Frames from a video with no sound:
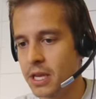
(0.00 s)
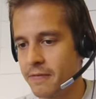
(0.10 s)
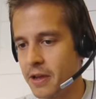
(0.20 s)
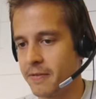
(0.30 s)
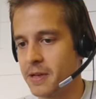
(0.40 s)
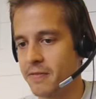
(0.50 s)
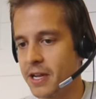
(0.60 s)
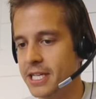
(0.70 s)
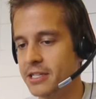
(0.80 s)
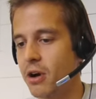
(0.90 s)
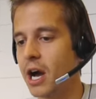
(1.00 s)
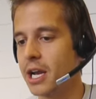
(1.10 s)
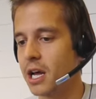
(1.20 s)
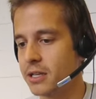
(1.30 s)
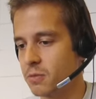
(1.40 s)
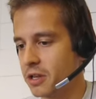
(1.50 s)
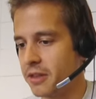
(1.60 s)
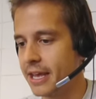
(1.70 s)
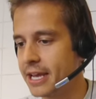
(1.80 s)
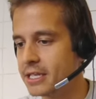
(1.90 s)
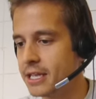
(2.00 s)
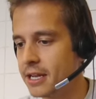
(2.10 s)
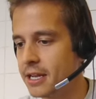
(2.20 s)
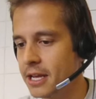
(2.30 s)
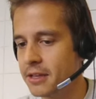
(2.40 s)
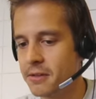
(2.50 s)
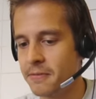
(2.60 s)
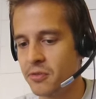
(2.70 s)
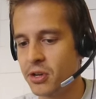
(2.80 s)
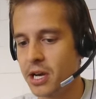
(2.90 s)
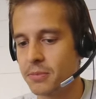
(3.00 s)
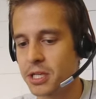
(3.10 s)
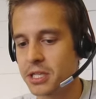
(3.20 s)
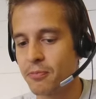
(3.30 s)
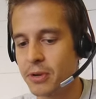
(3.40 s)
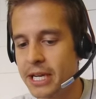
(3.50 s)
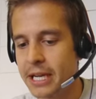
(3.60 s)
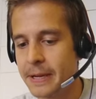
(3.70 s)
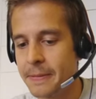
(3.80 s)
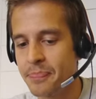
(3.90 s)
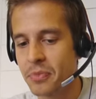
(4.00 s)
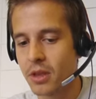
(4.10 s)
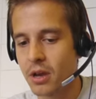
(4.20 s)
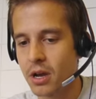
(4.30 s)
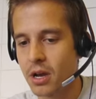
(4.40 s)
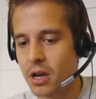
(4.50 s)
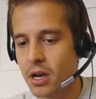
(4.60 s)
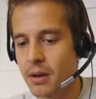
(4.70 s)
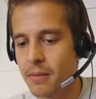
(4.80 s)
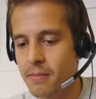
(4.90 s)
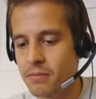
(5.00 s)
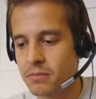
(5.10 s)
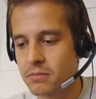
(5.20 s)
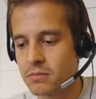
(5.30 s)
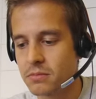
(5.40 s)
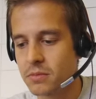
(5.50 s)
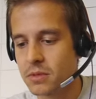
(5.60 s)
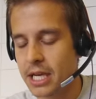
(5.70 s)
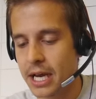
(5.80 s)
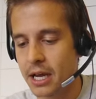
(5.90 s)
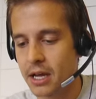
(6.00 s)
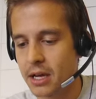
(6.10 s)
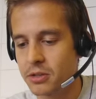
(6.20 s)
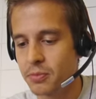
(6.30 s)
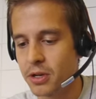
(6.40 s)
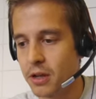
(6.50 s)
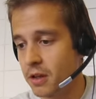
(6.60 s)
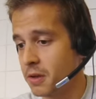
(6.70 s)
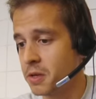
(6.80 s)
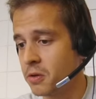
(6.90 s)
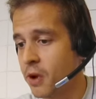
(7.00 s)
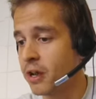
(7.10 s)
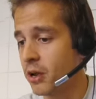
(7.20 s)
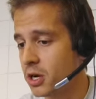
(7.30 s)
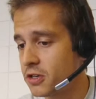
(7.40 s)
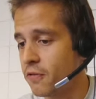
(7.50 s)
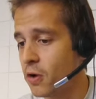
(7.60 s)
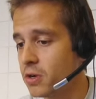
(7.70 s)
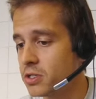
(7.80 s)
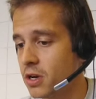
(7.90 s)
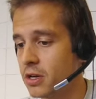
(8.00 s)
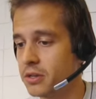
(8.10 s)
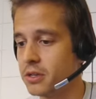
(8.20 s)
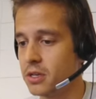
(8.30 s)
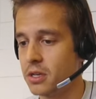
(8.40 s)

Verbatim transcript: if, if, if I need to highlight one thing is that that 3D Hubs is a pretty um, yeah, uh, how to put it, uh, quite a large focus on